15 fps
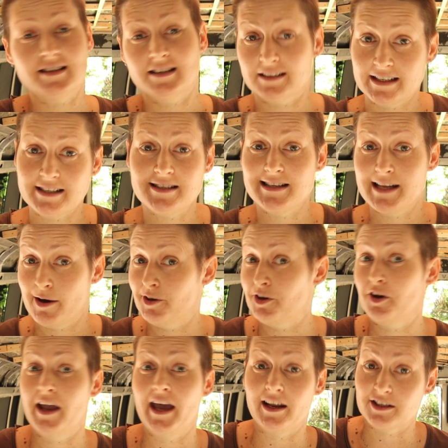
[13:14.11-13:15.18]
and at least now I
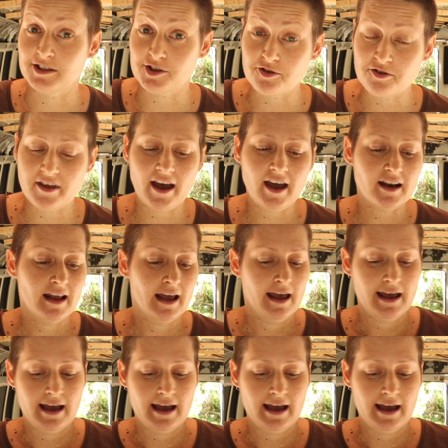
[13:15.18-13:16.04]
know how to do that.